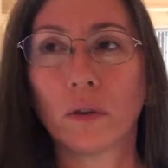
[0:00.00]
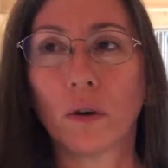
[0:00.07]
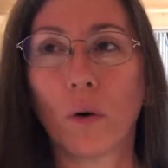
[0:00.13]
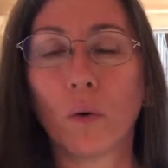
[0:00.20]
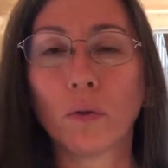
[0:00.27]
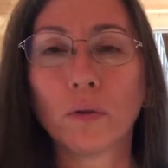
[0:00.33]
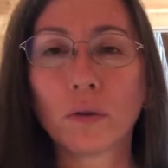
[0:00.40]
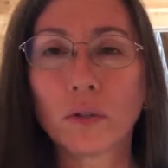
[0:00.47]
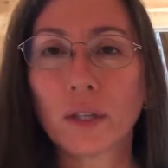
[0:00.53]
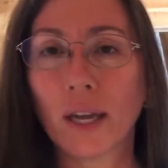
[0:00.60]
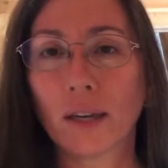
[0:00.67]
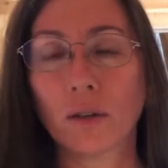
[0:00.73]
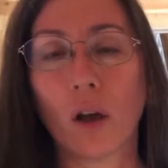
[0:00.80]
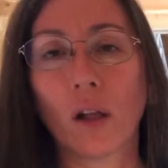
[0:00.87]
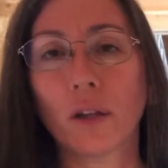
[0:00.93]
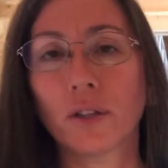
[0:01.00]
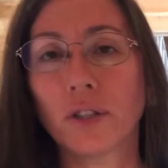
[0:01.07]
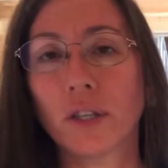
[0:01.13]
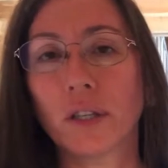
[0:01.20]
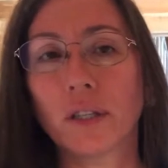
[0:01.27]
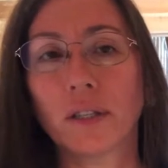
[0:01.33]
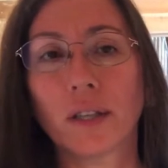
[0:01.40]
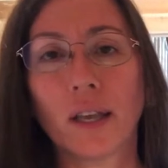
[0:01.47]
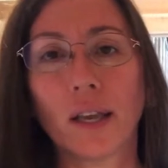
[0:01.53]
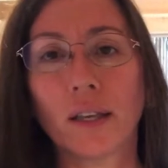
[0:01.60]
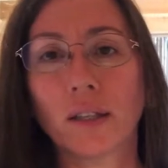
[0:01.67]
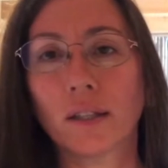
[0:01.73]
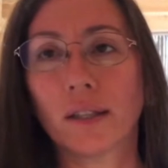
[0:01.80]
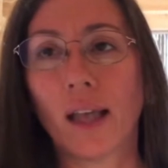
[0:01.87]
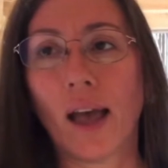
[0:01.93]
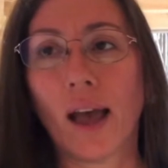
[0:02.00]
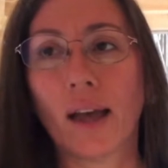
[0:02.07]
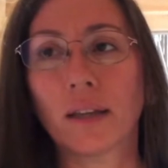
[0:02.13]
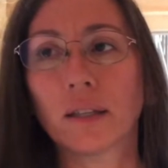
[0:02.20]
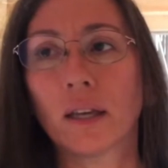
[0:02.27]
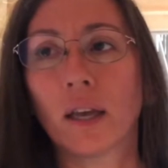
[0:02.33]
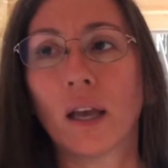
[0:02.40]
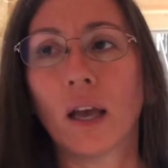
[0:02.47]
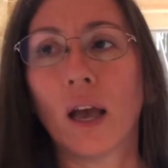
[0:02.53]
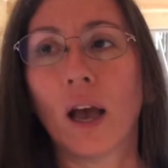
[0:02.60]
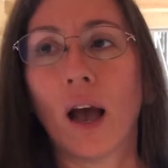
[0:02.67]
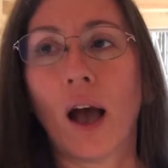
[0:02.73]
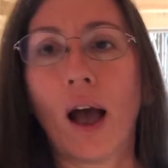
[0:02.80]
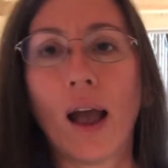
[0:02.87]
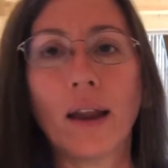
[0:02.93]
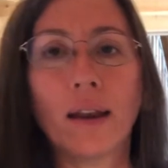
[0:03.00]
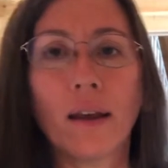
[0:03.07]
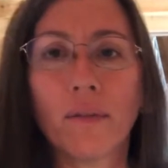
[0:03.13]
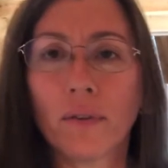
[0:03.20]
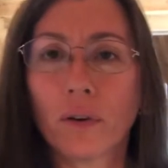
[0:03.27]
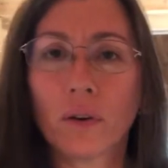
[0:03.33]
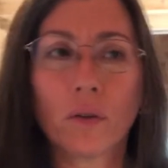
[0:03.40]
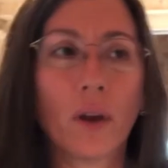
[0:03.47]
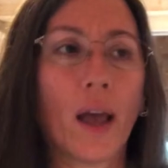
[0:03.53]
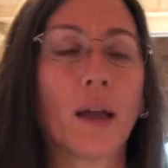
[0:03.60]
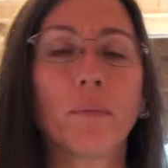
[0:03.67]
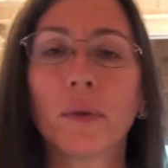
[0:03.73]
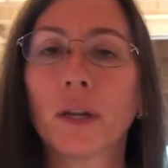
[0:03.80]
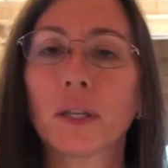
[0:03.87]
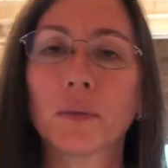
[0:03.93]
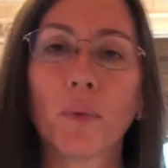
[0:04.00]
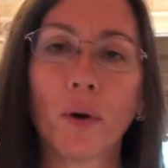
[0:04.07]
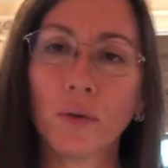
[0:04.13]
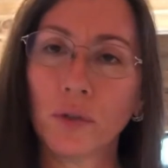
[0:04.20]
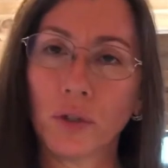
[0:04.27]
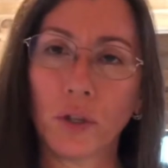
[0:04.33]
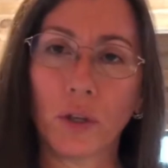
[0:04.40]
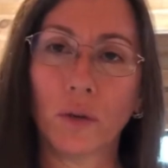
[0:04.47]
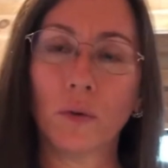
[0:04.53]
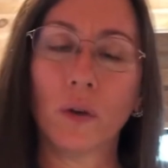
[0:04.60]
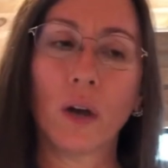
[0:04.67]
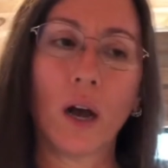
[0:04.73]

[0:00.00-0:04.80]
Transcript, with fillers: older technologies, things that I never had been exposed to.